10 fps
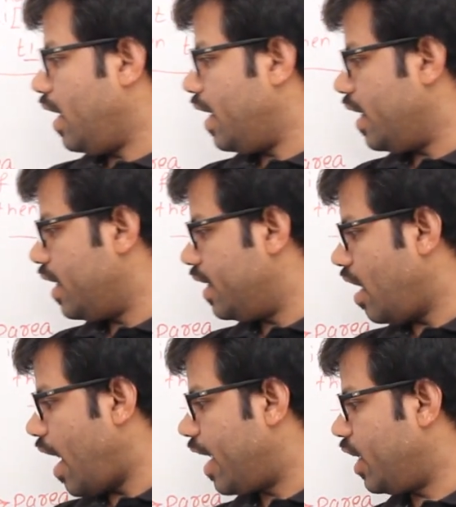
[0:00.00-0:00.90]
a
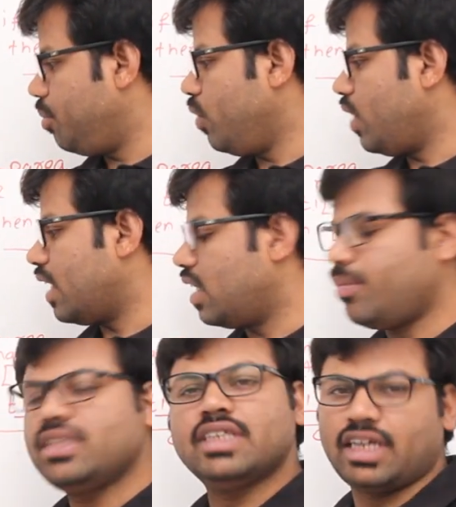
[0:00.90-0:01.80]
attribute,
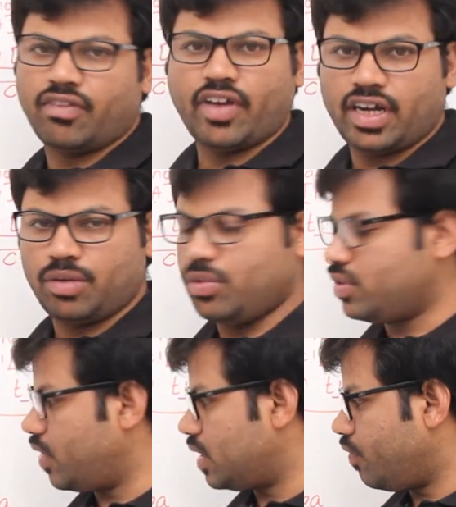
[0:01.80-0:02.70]
otherwise set of
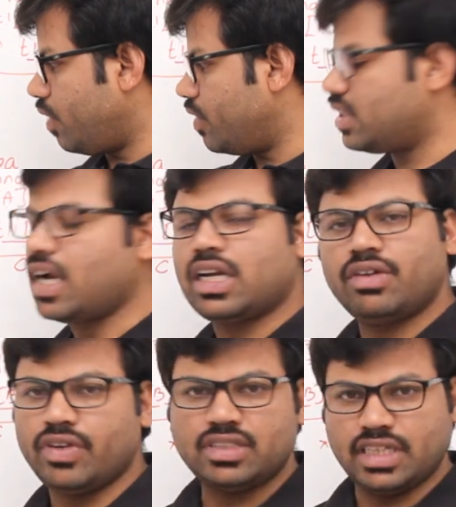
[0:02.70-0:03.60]
attributes. First of all, we
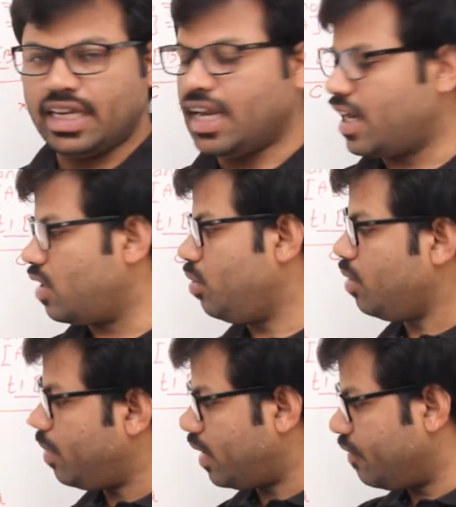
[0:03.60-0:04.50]
started with single
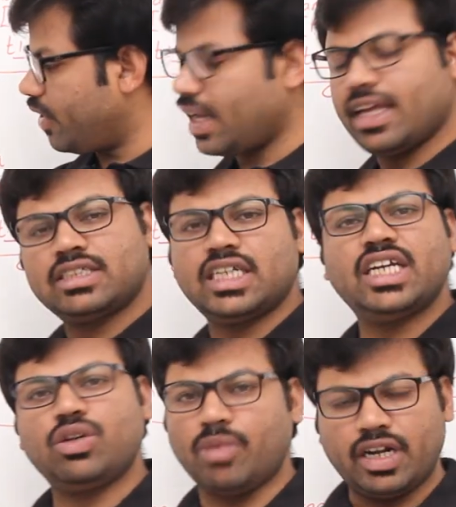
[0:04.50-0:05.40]
attribute, but we can extend
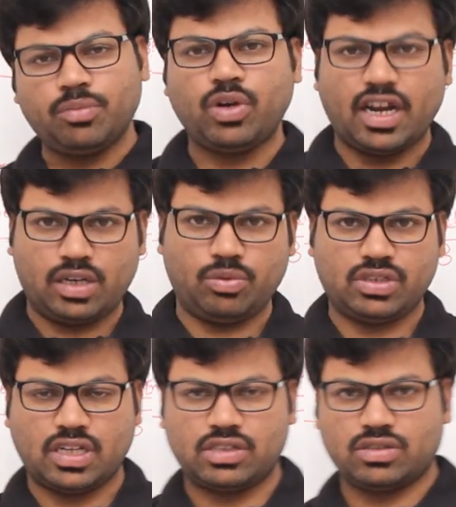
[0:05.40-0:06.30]
it to multiple
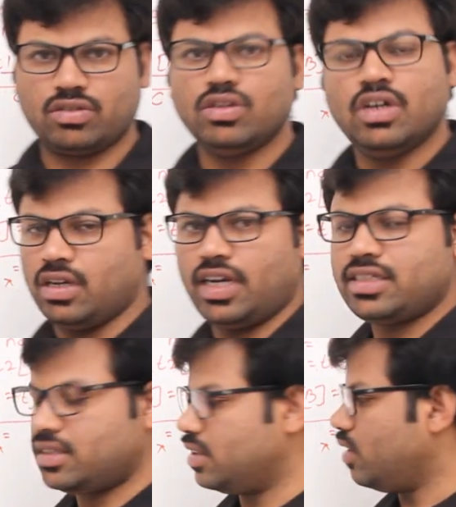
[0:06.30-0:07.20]
attributes also.
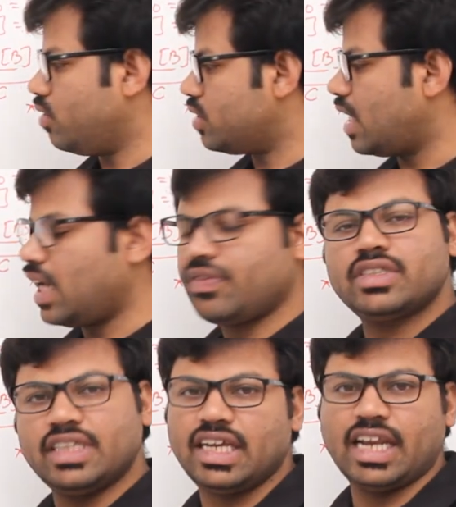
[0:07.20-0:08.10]
Let's start with
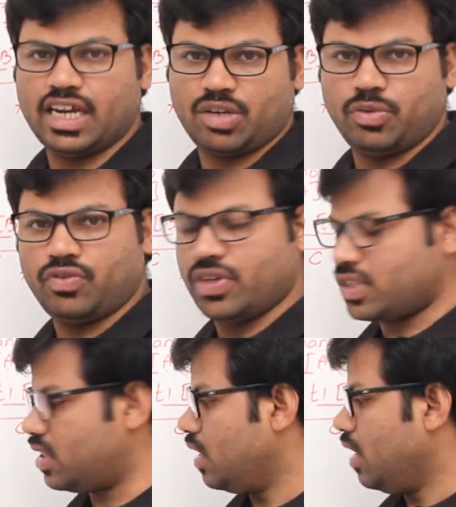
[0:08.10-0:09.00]
single attribute
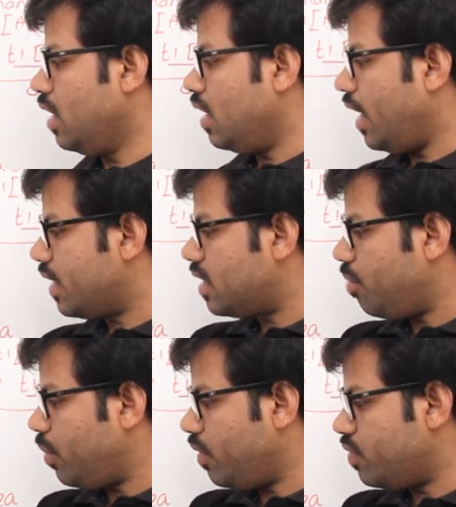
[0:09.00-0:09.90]
first.
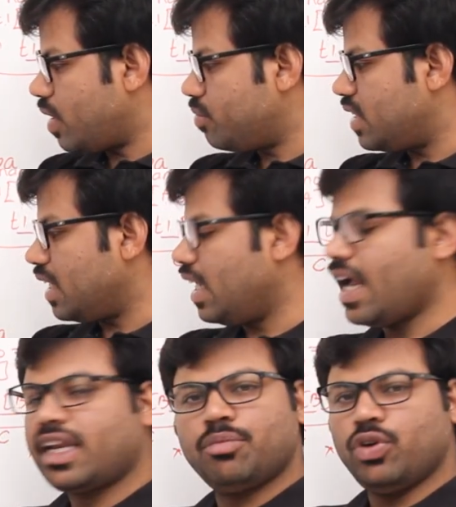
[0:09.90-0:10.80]
Example, some single
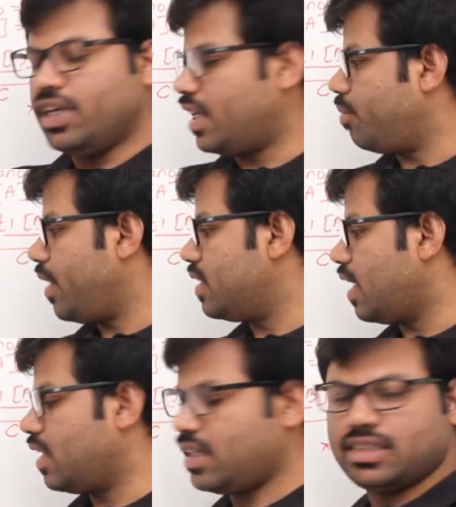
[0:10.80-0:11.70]
attribute determines
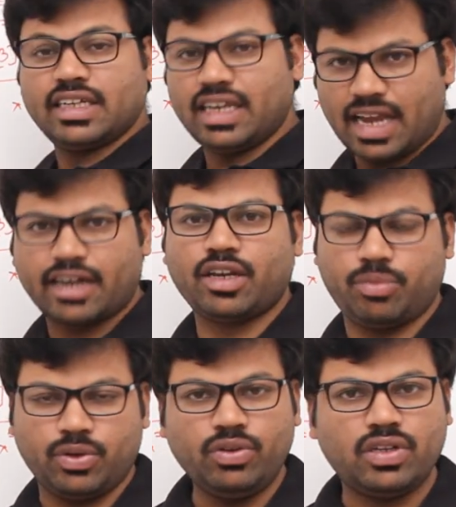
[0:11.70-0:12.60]
another single
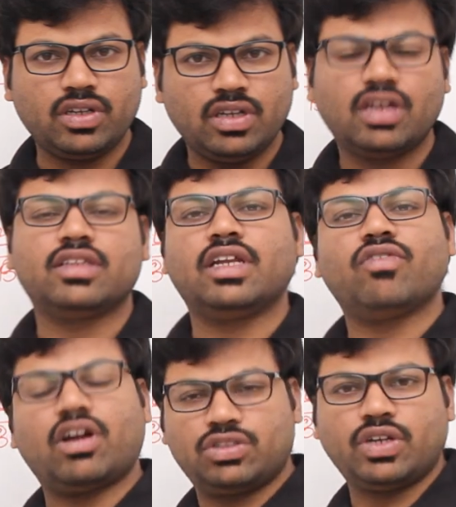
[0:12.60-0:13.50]
attribute. Then
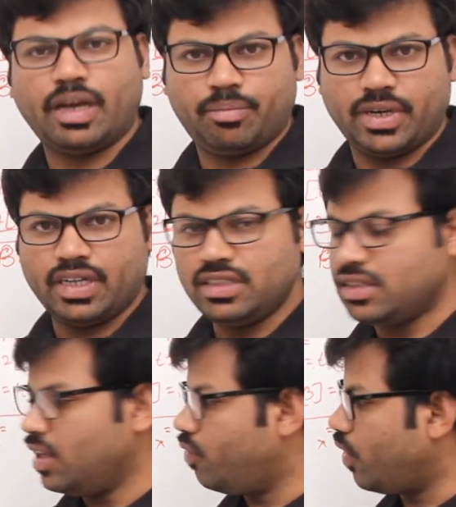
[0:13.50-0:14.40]
what should happen
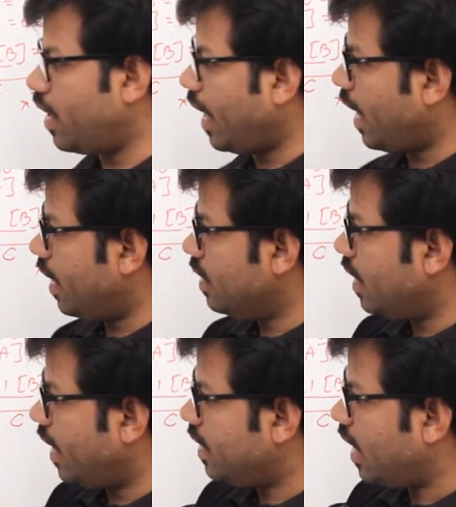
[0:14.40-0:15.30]
is, for in
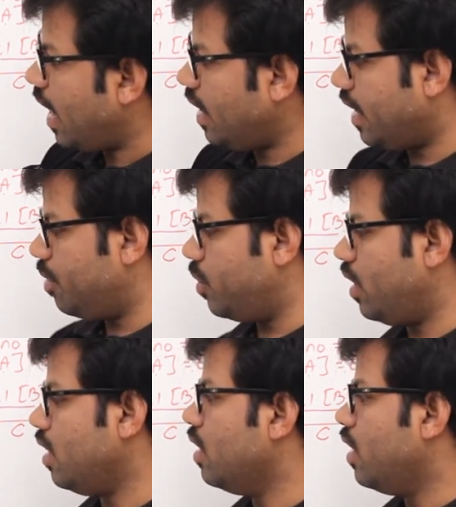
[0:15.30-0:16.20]
the entire
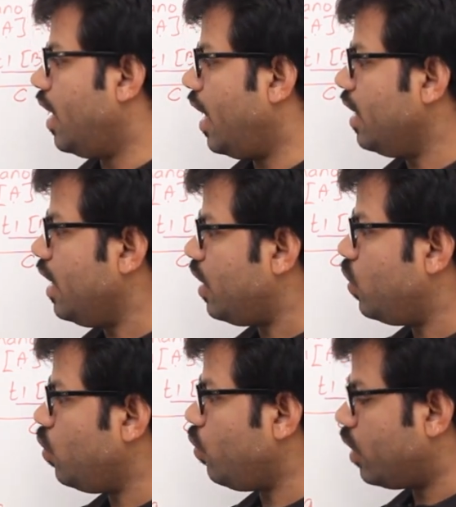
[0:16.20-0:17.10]
table, any
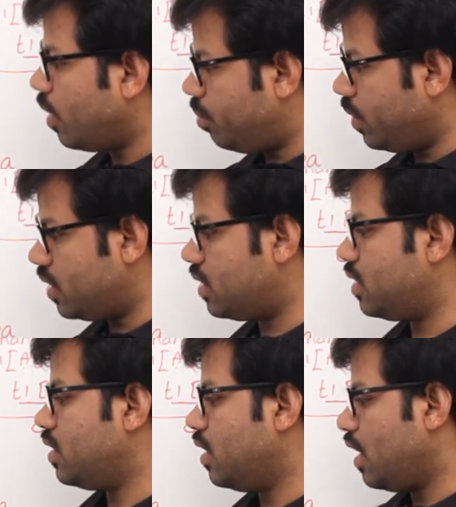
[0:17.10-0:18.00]
two
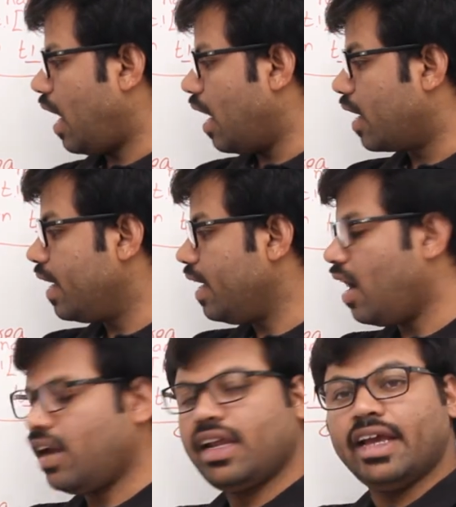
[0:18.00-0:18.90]
tuples agree
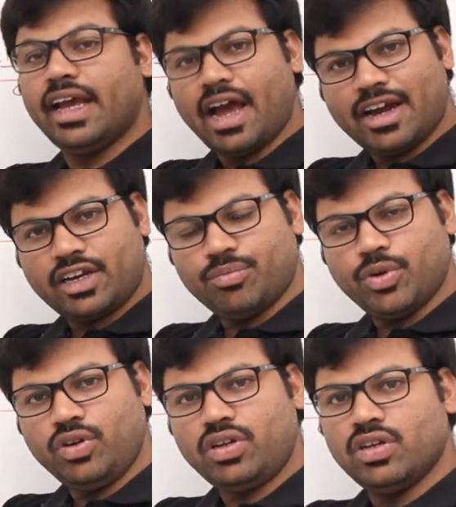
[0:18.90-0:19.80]
on A
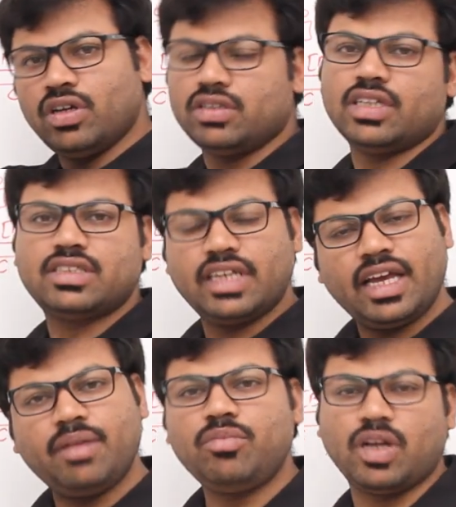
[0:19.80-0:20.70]
attribute, the
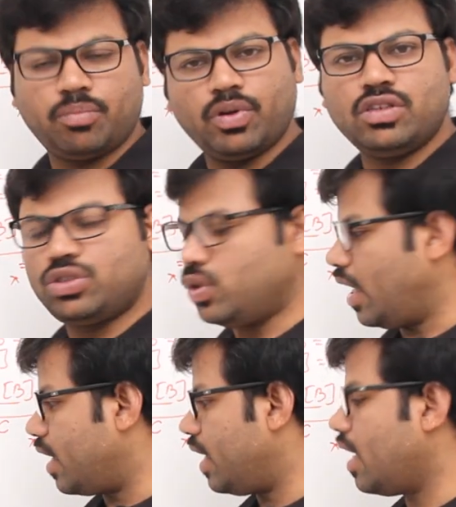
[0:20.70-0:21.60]
same tuple should
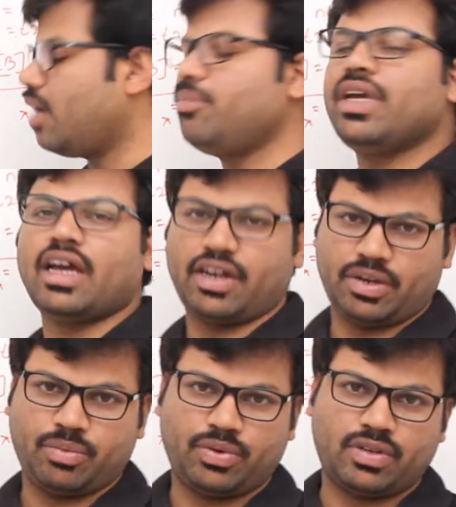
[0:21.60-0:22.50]
agree on B
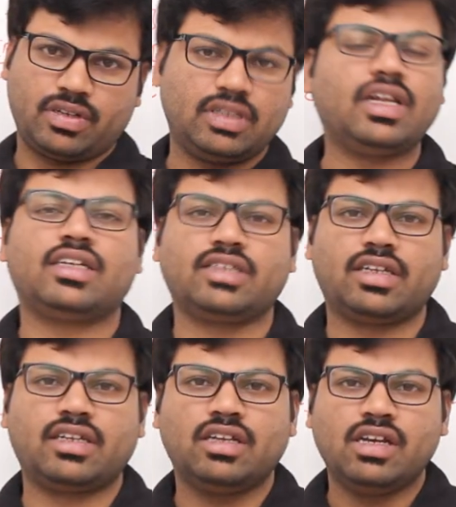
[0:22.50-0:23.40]
attribute. That's it.